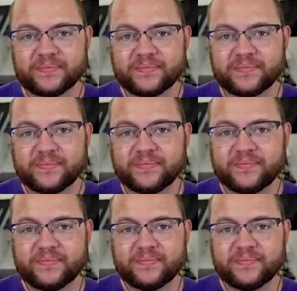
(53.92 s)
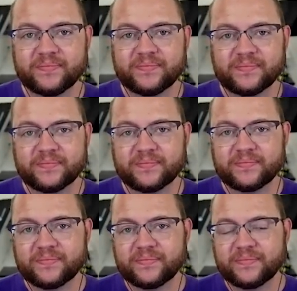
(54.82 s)

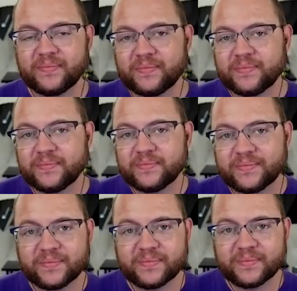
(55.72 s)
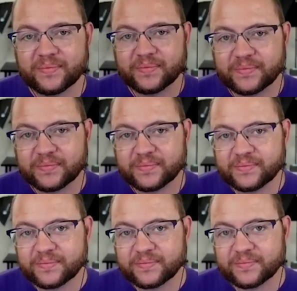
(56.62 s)

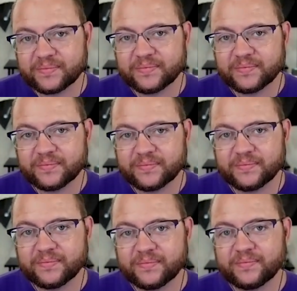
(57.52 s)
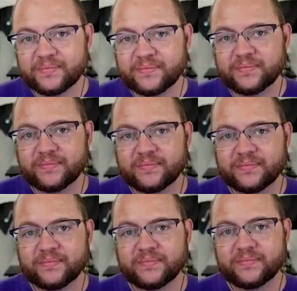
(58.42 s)

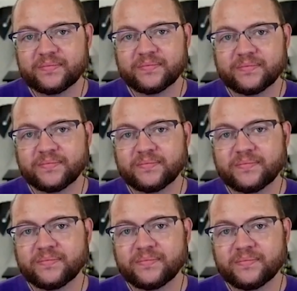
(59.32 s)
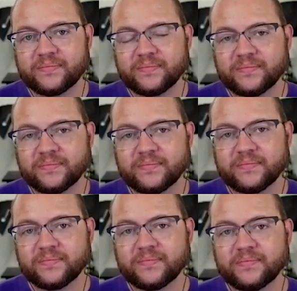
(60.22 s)

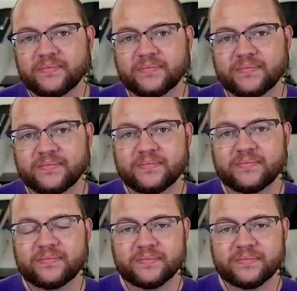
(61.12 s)
The person shown says nothing.